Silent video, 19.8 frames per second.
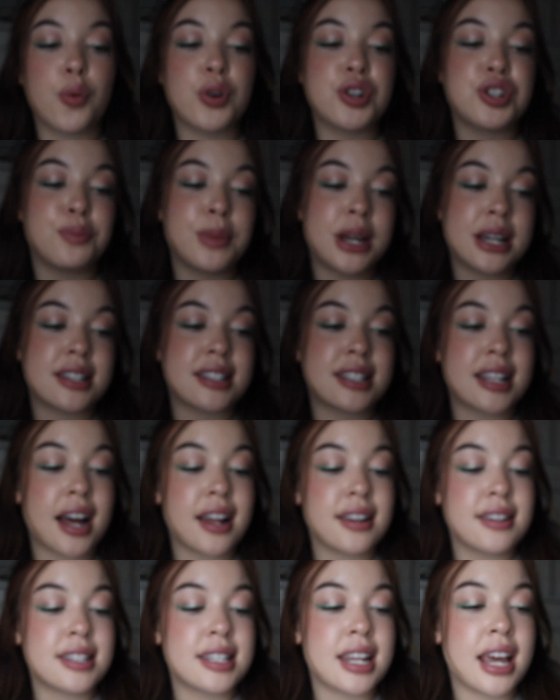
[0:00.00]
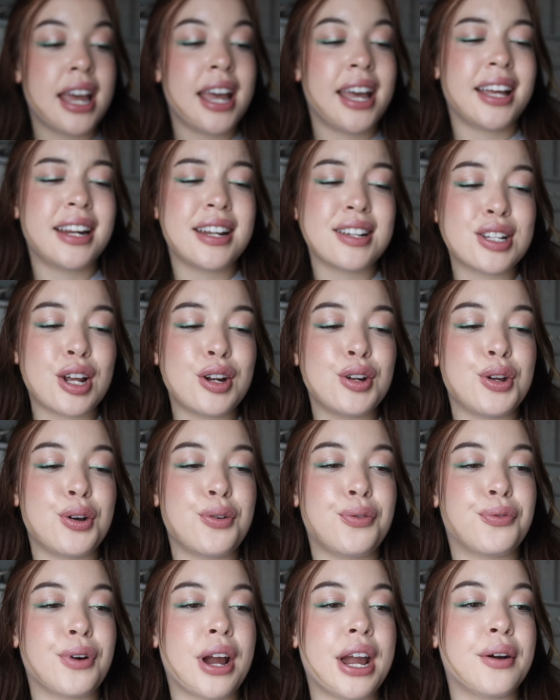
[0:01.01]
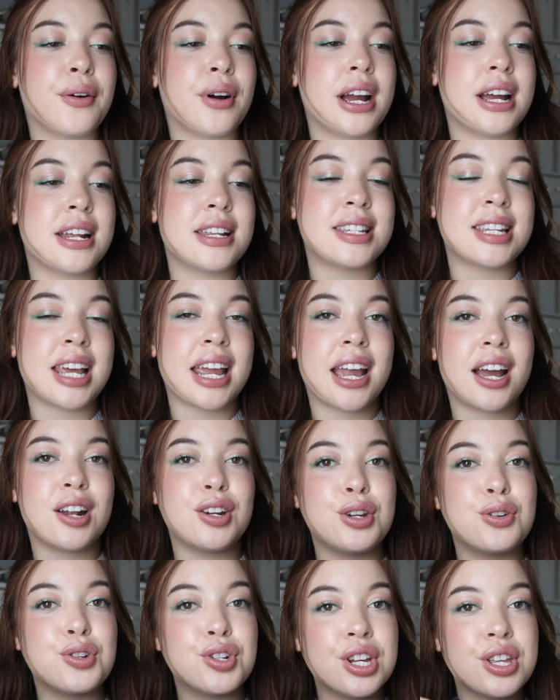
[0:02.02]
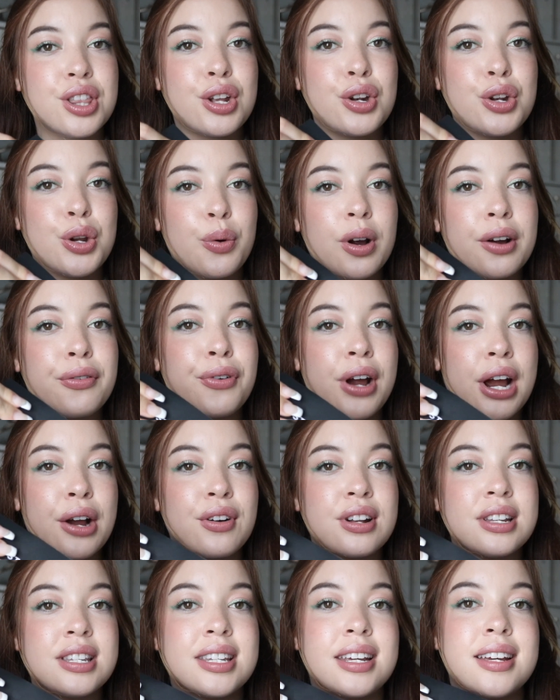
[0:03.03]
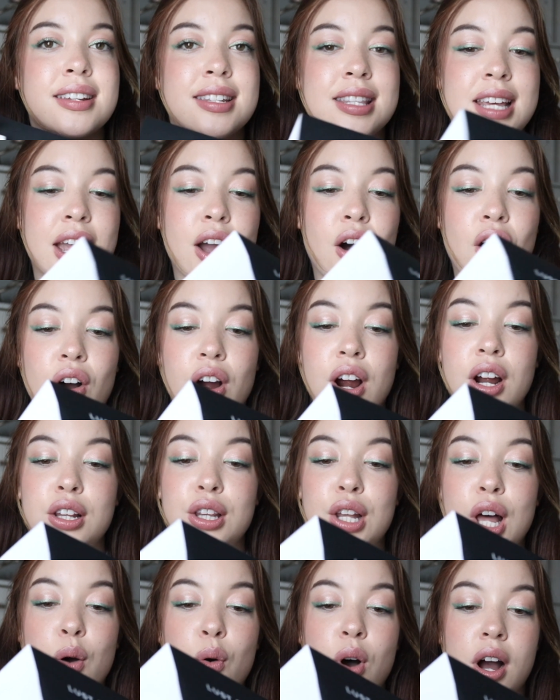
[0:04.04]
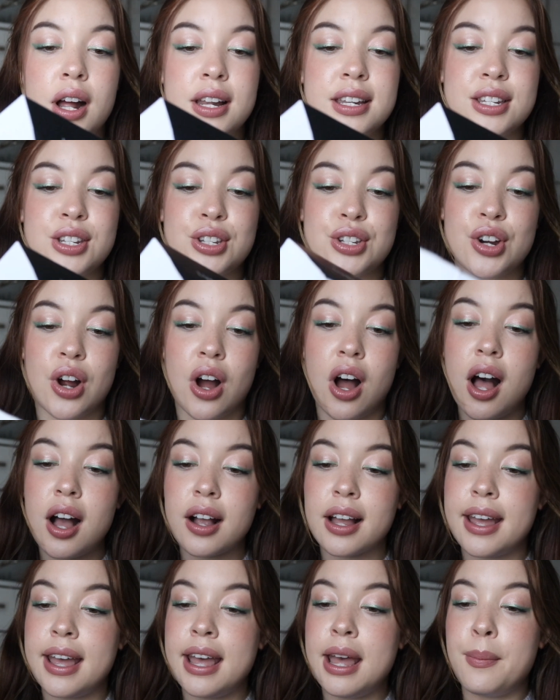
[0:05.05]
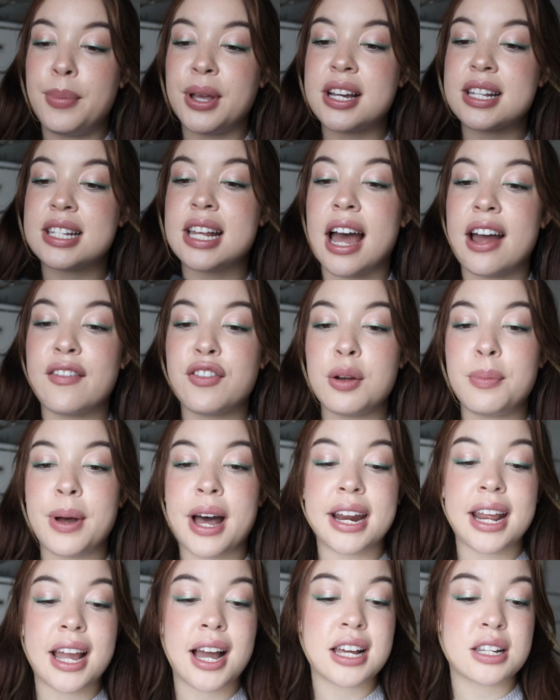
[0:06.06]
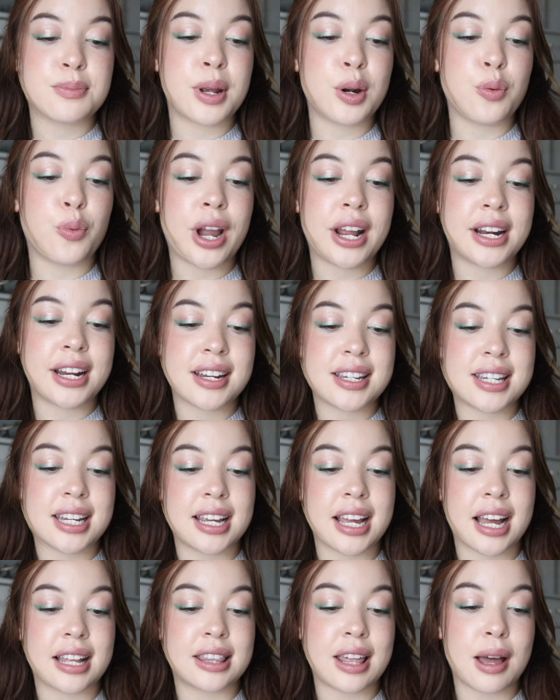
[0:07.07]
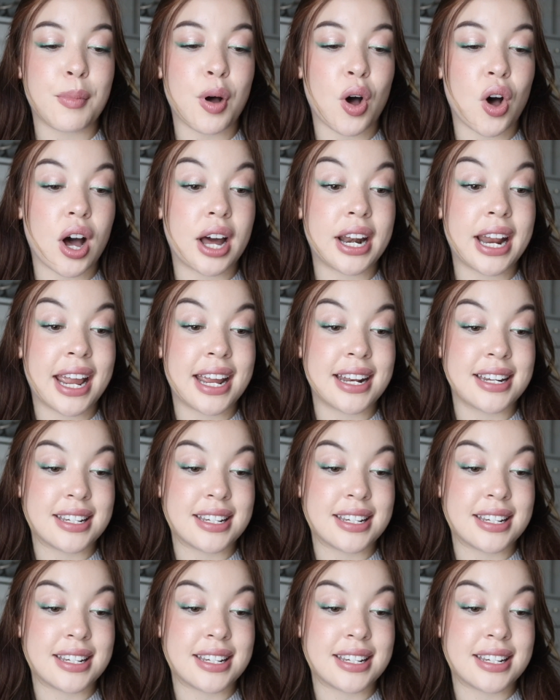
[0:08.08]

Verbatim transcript: which makes sense. It is a new fragrance, and usually the newer fragrances, they are low on stock because everybody has been waiting to get them on a